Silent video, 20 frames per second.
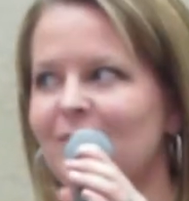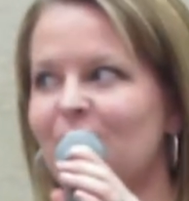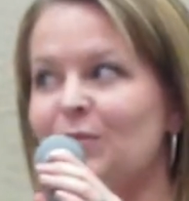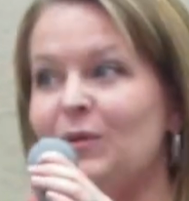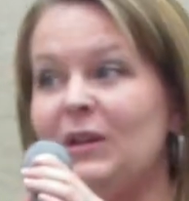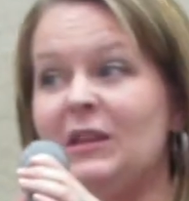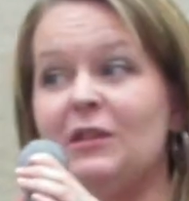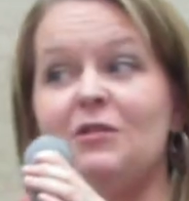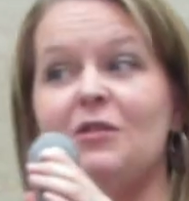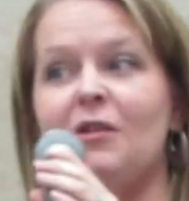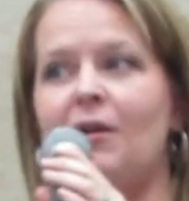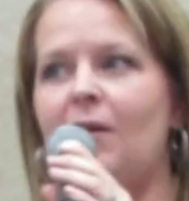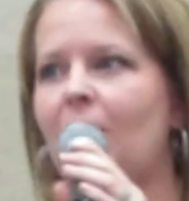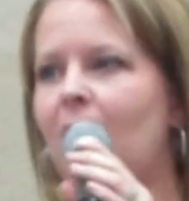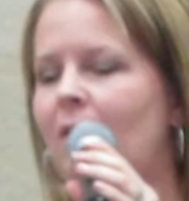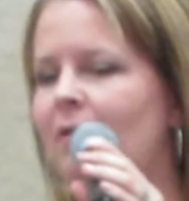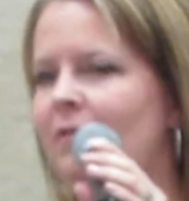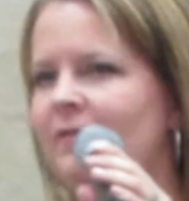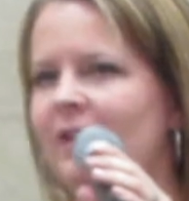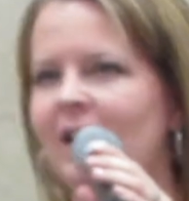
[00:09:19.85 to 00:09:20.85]
with
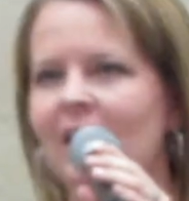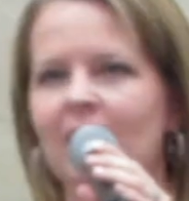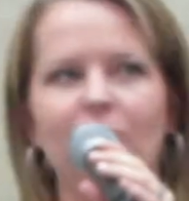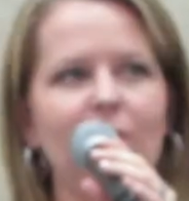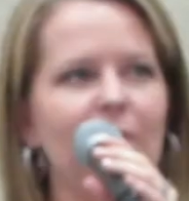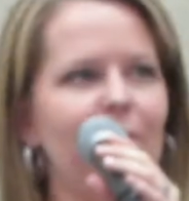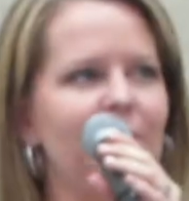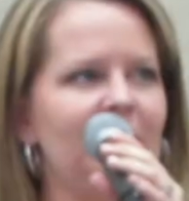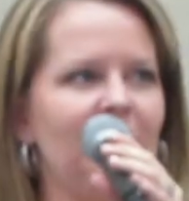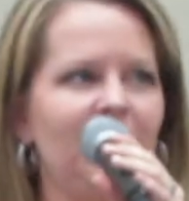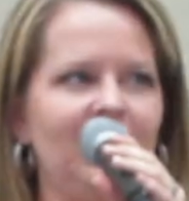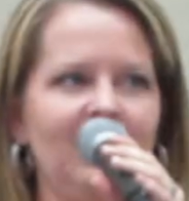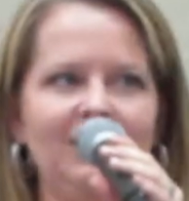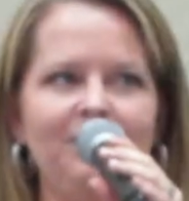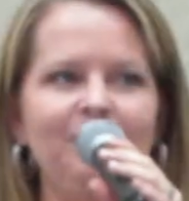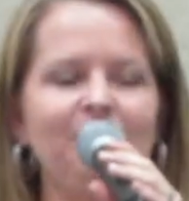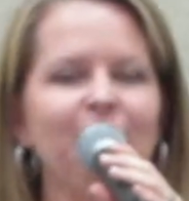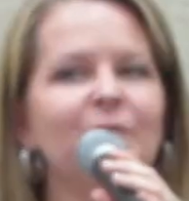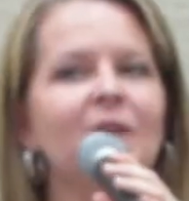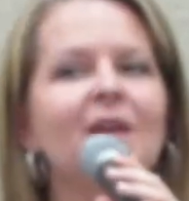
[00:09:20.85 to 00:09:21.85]
no follow-up at
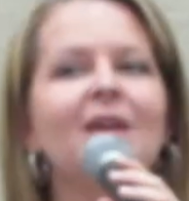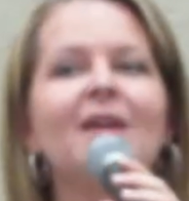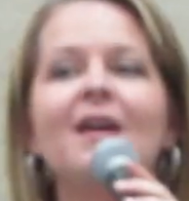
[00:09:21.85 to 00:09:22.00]
all.